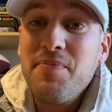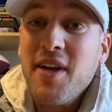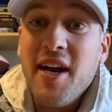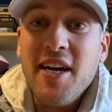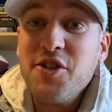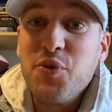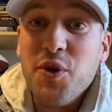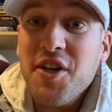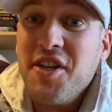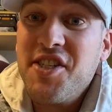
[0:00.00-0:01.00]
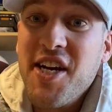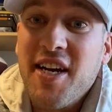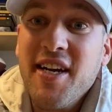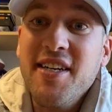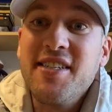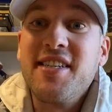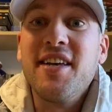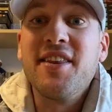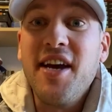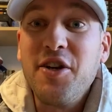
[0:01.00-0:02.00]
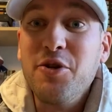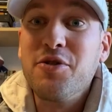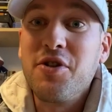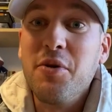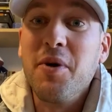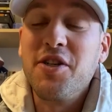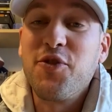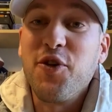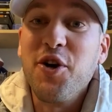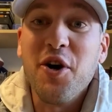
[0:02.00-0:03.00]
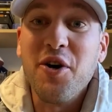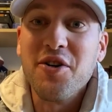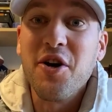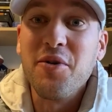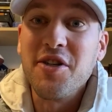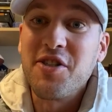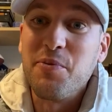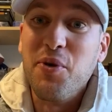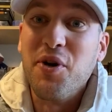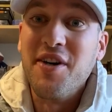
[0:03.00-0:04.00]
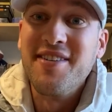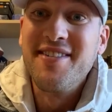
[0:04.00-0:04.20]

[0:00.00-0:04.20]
and I just wanted to check in and say thank you so much for your ongoing support.